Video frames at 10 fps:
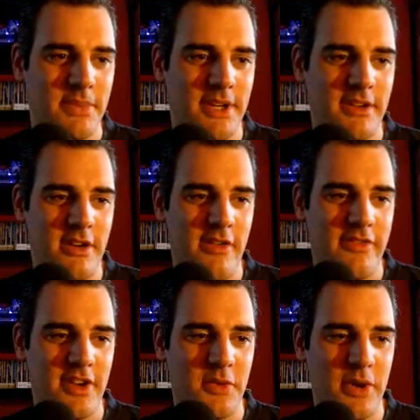but can't
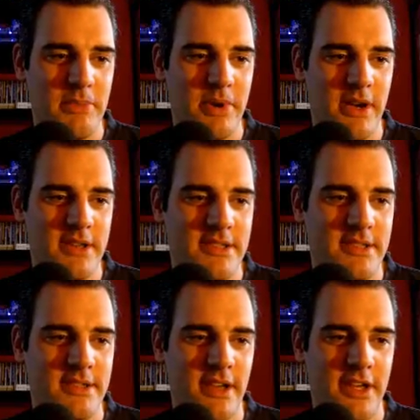find a way past,
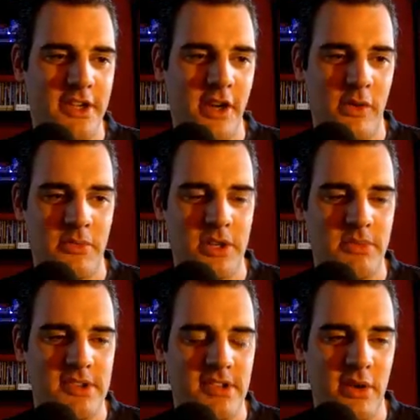and I know I'm going to
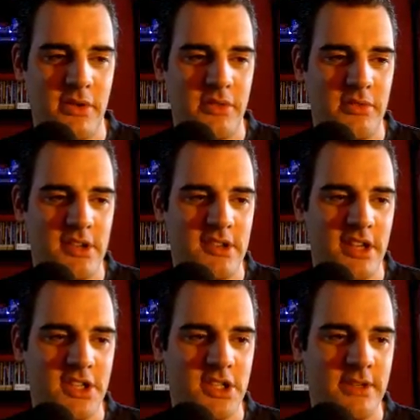be slower through this
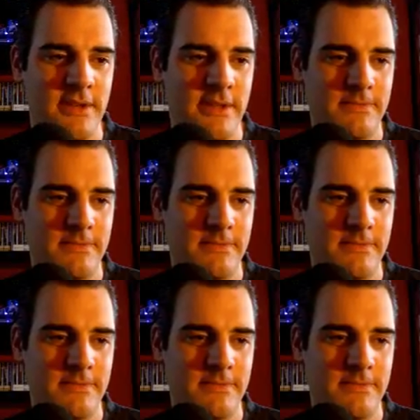section.